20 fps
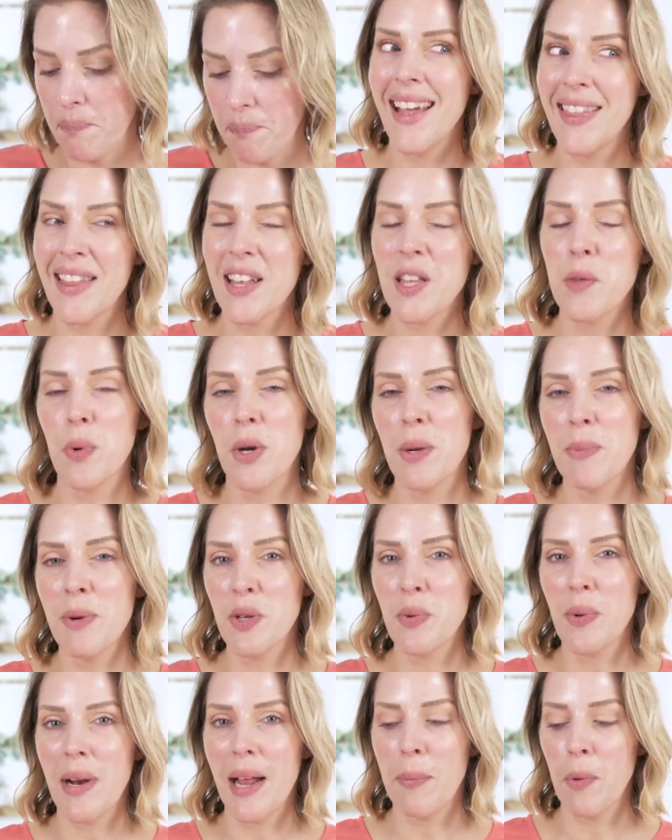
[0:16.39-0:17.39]
And that's pretty
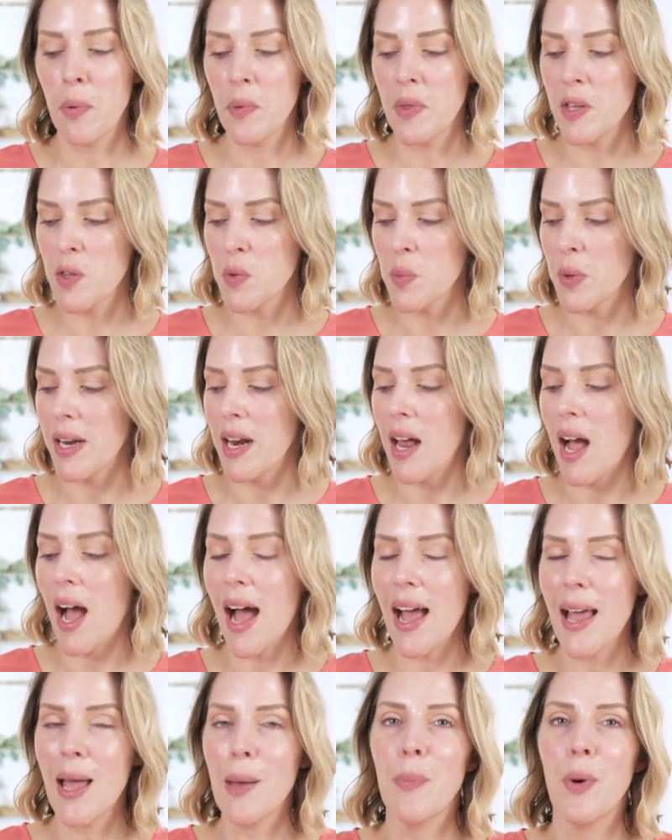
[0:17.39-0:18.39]
much what happened with this one.
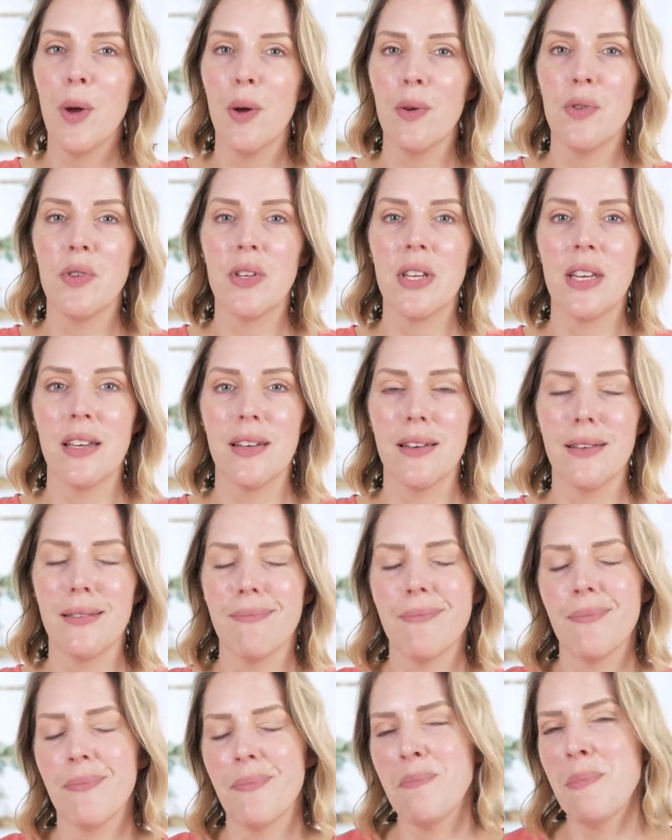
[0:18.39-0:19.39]
I have posted
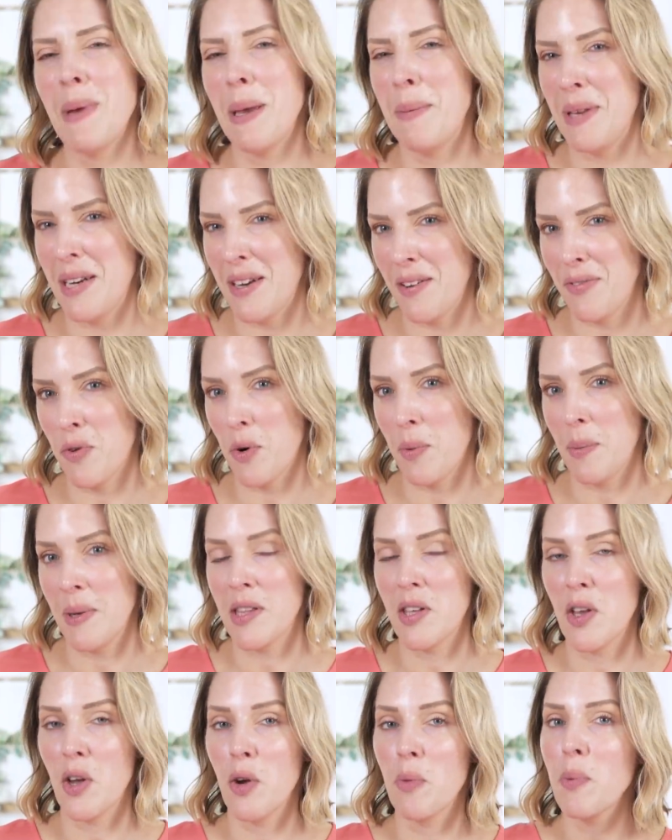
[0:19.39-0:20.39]
maybe not four
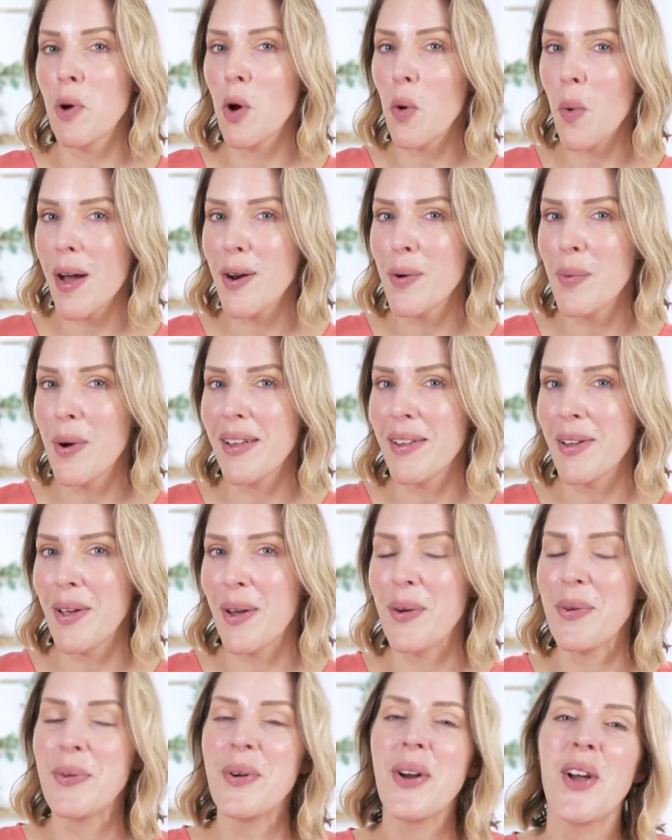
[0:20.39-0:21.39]
months ago, but quite a while
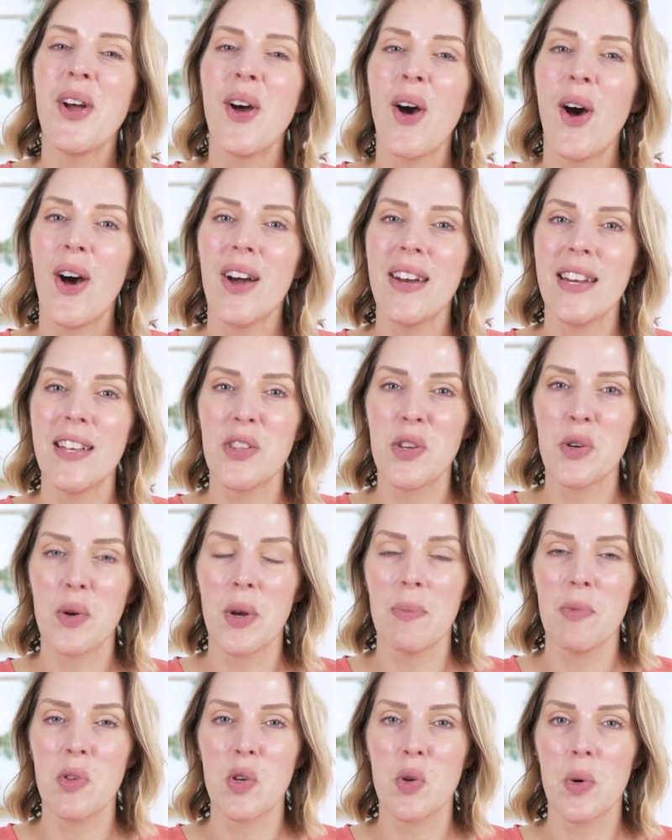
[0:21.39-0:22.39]
ago on
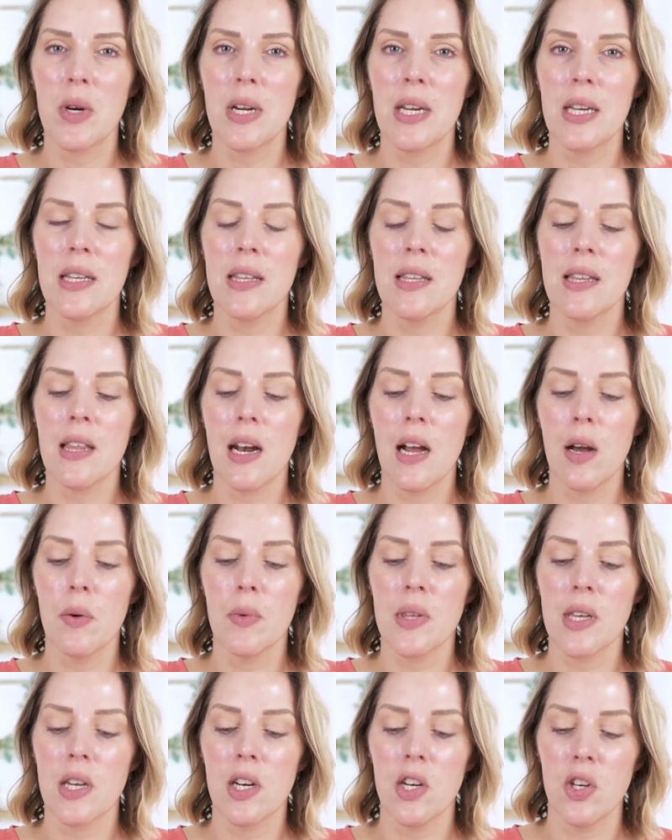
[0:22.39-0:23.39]
Instagram stories that I
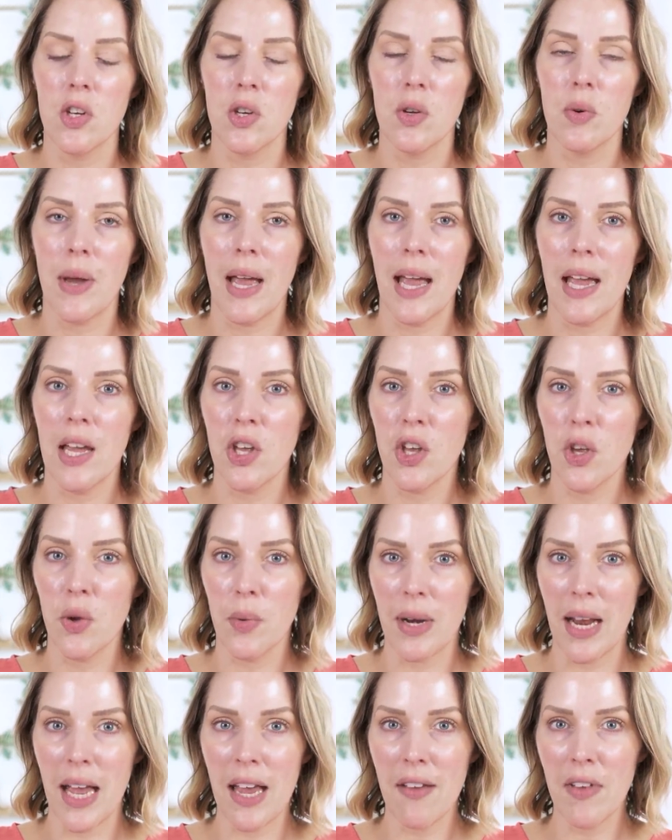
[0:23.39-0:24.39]
was going to do a
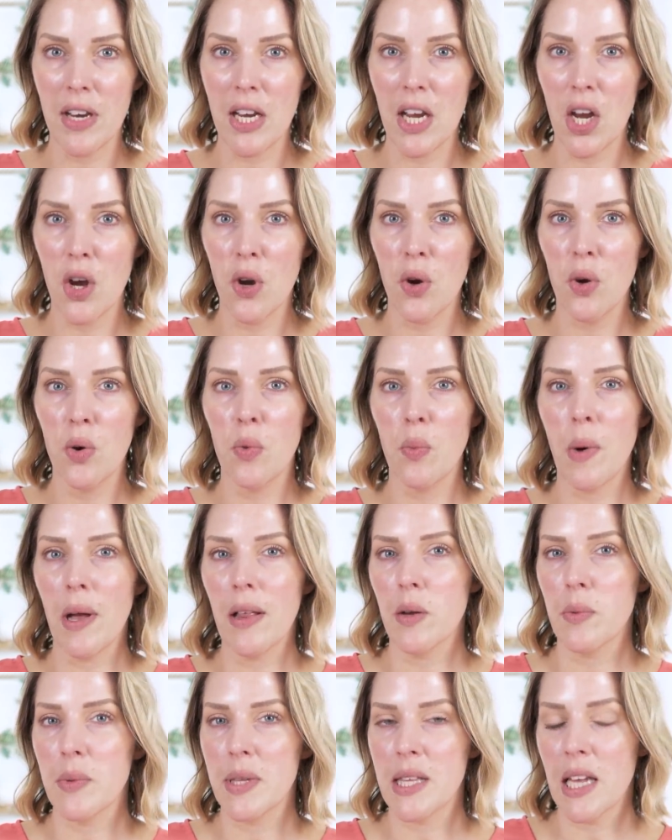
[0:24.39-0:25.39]
Q&A video while
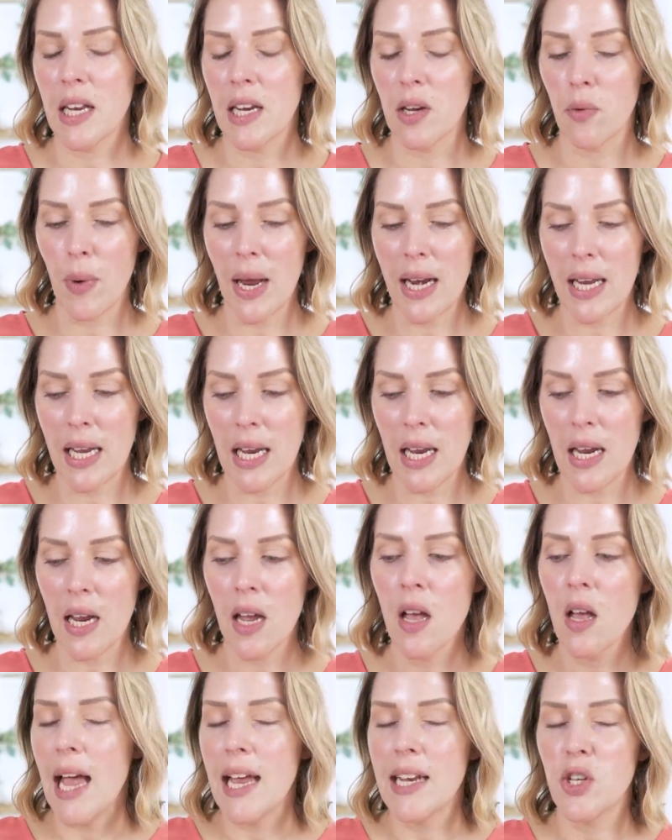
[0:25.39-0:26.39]
I was getting ready
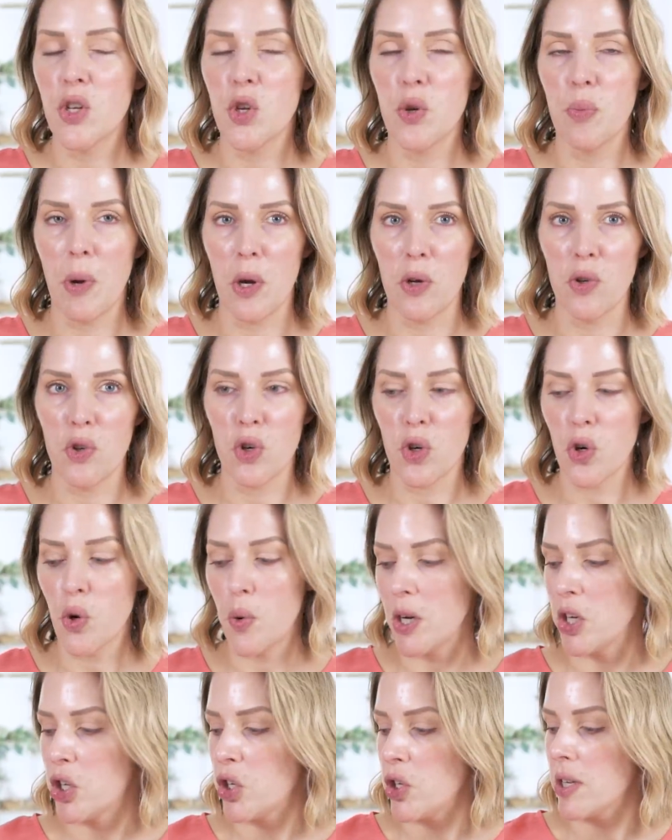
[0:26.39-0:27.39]
and to post your
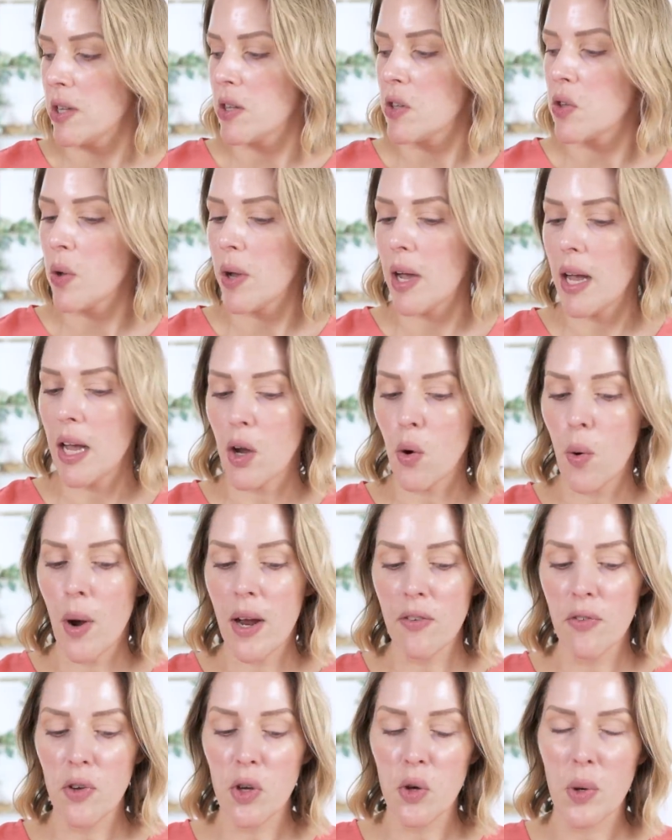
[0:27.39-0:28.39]
questions. So I got
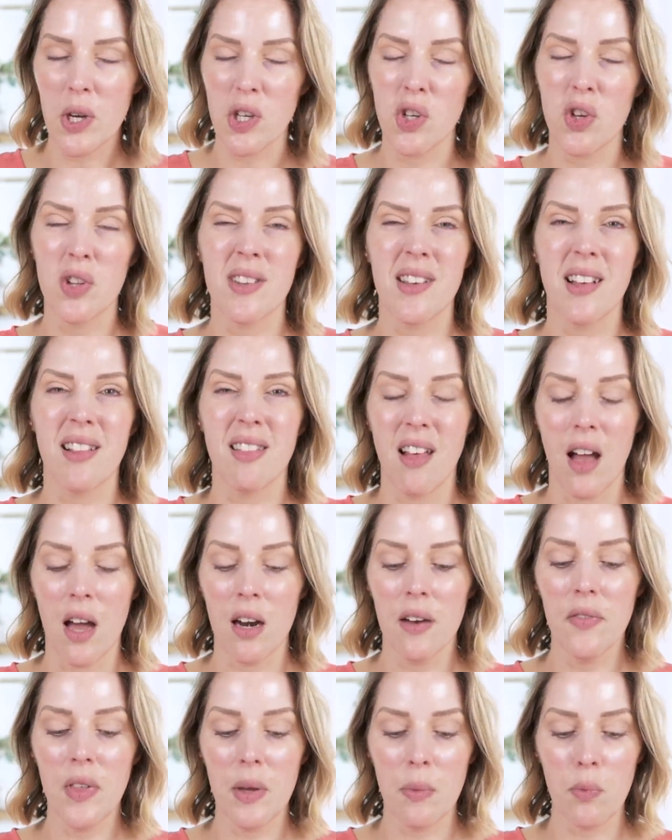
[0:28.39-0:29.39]
quite a few questions. A lot
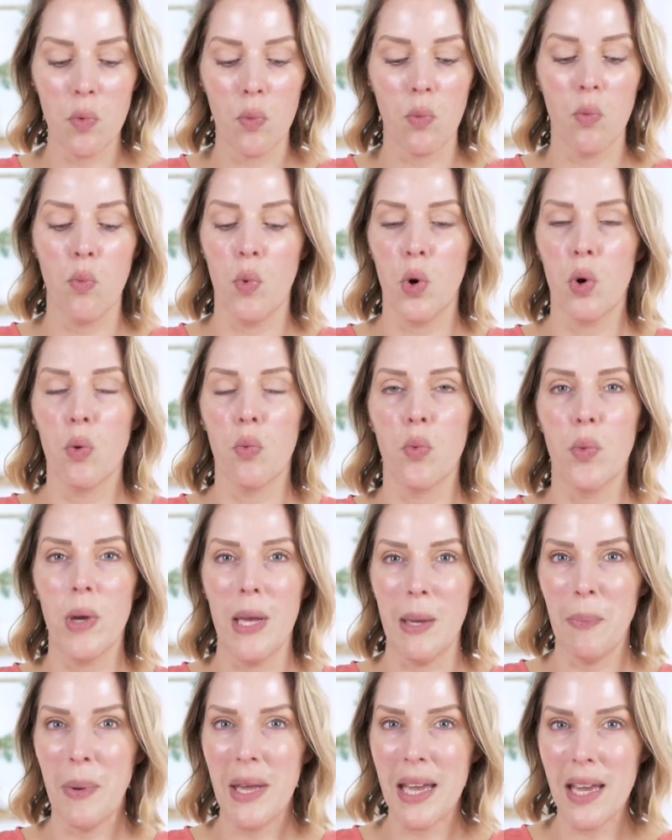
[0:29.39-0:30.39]
of them were
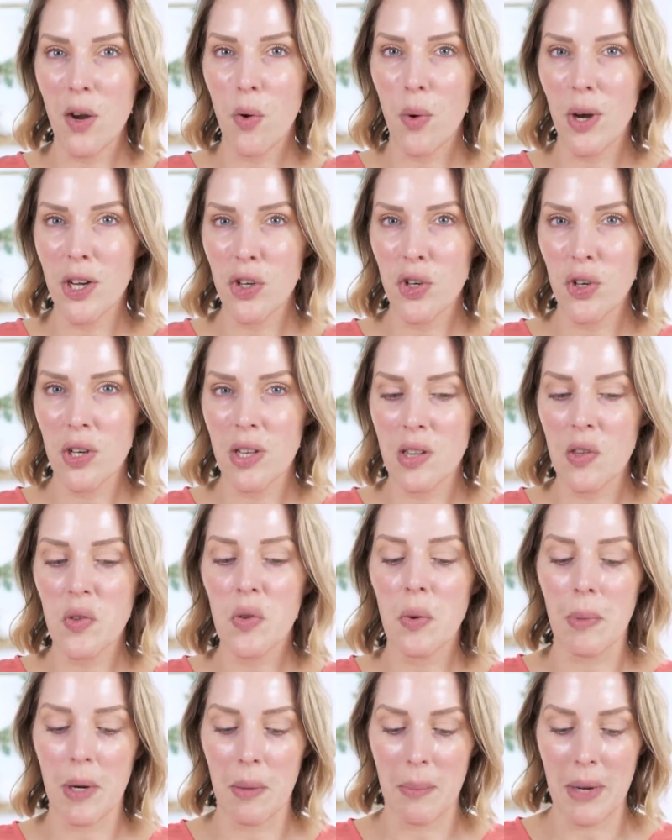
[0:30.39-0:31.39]
repeat questions.
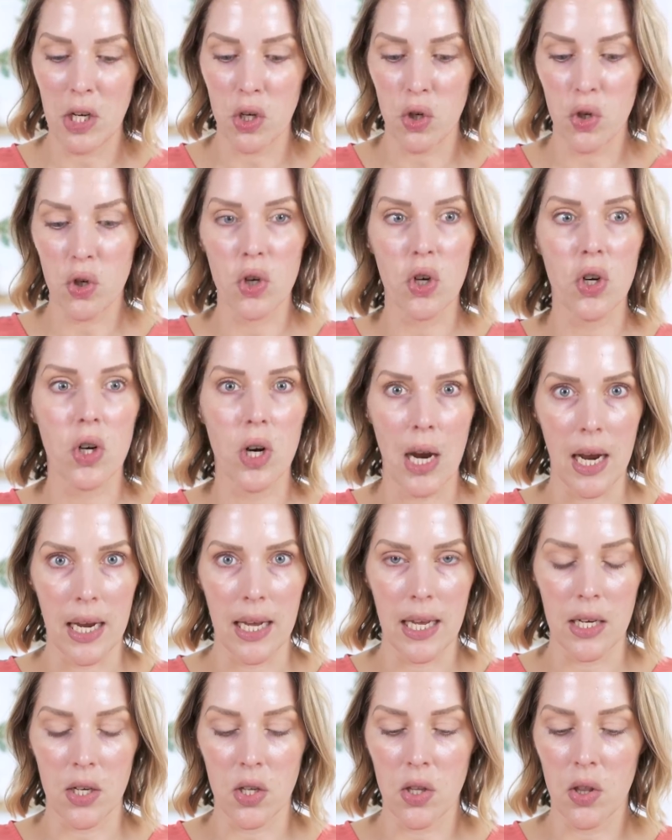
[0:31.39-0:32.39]
So I'm going to make sure I
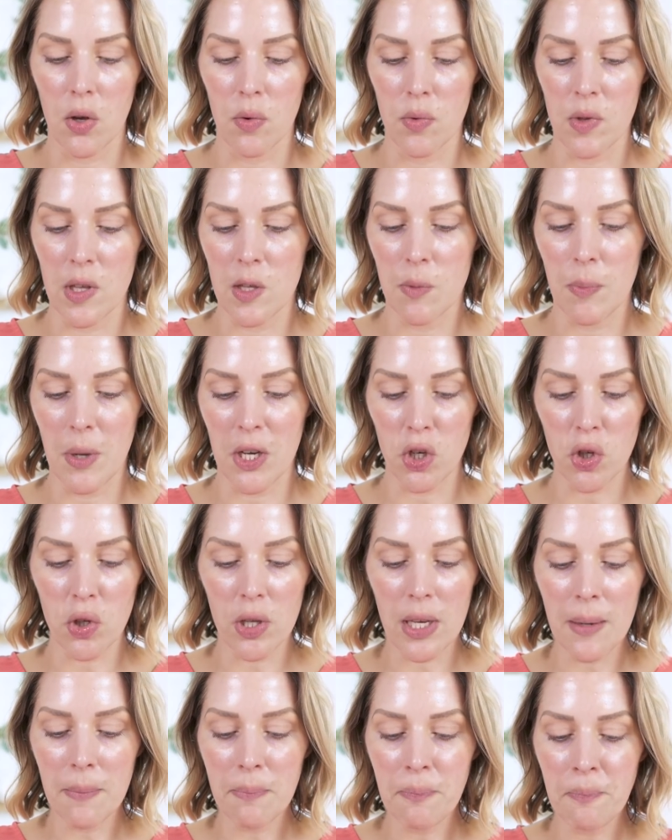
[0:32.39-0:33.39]
get to those
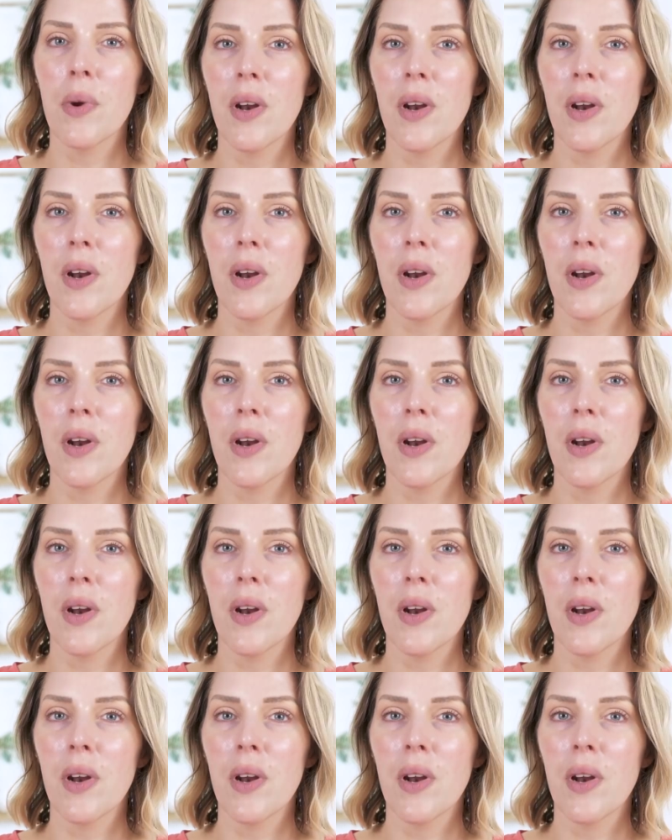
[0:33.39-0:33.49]
especially.